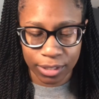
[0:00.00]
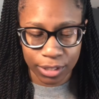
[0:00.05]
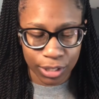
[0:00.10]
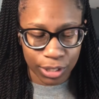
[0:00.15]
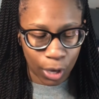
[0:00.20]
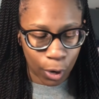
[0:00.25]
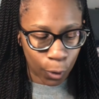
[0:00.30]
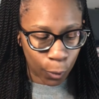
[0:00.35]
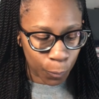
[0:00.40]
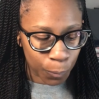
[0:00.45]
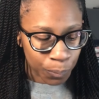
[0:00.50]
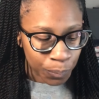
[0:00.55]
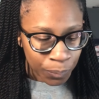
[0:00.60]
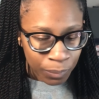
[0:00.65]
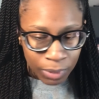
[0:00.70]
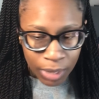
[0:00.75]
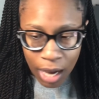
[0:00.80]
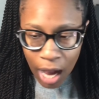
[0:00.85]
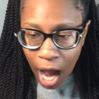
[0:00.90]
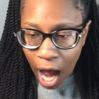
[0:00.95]
So
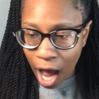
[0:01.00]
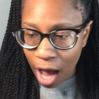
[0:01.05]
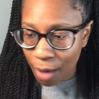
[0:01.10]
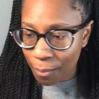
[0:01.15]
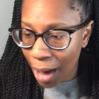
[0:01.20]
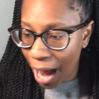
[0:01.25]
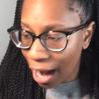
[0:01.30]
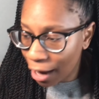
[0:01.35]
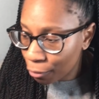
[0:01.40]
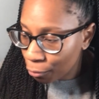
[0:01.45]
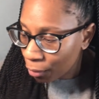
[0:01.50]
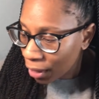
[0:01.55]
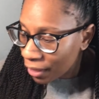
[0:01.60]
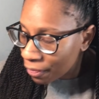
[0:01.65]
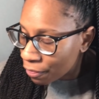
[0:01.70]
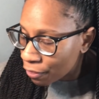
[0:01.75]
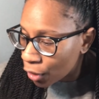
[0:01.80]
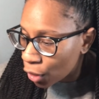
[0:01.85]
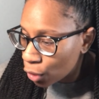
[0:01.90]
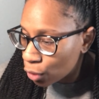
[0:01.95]
I
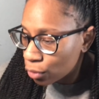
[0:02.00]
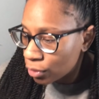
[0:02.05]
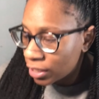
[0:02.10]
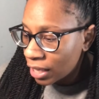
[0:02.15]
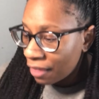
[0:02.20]
read those.